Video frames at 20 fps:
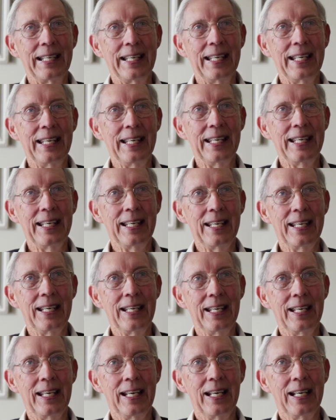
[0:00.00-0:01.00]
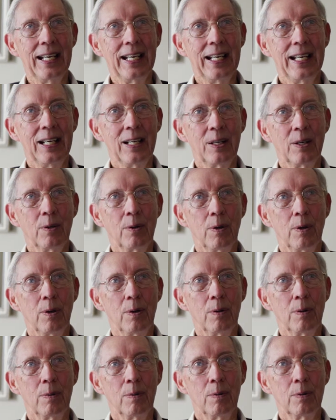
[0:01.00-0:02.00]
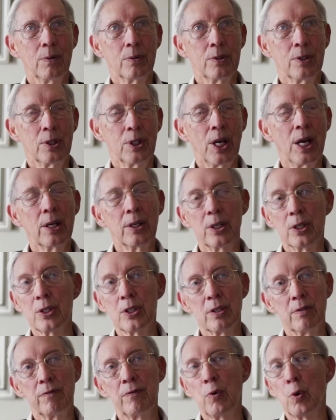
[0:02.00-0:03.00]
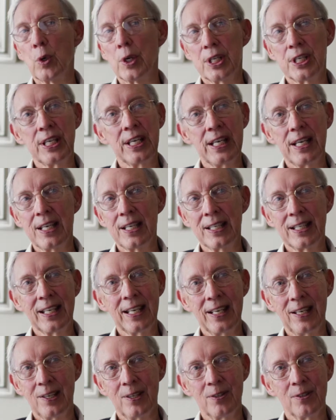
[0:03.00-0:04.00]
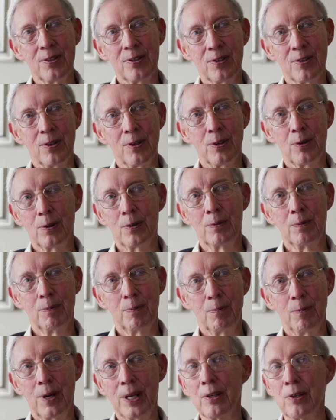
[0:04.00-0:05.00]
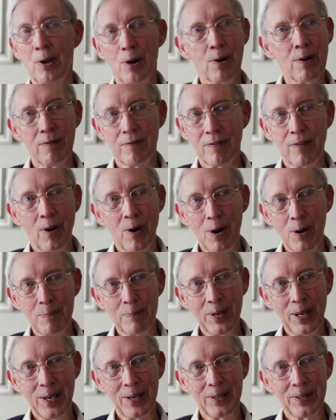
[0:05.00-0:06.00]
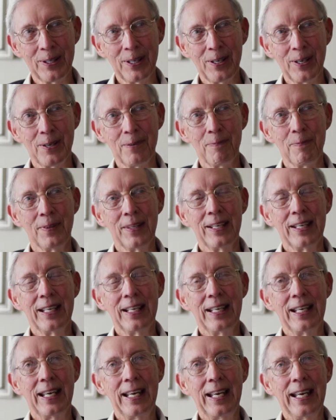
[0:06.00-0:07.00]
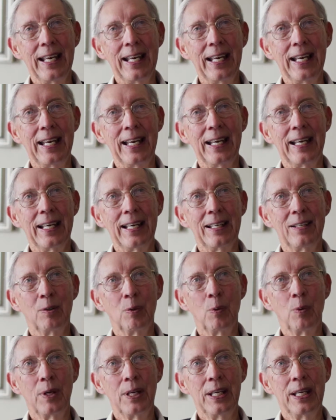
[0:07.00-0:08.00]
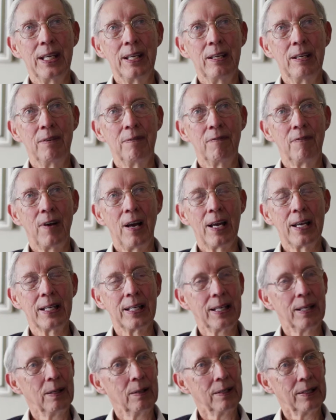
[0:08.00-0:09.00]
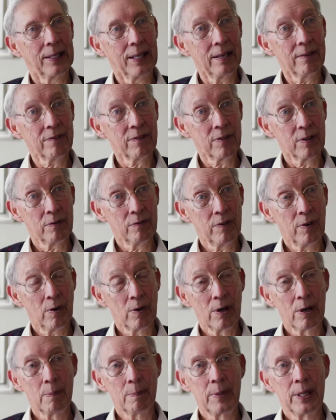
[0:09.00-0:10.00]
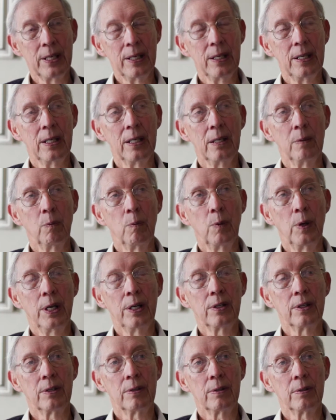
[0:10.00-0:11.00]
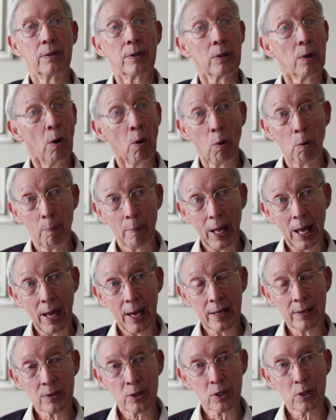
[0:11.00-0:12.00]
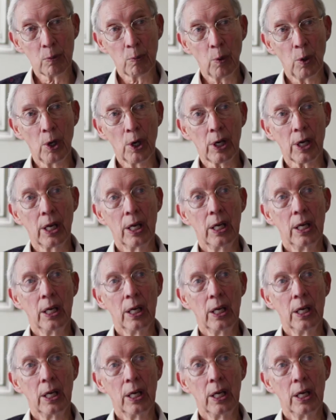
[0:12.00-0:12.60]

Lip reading: He was the youngest of 14 kids on a red dirt farm down there, and when he finally left the farm, he went to the coal mines to work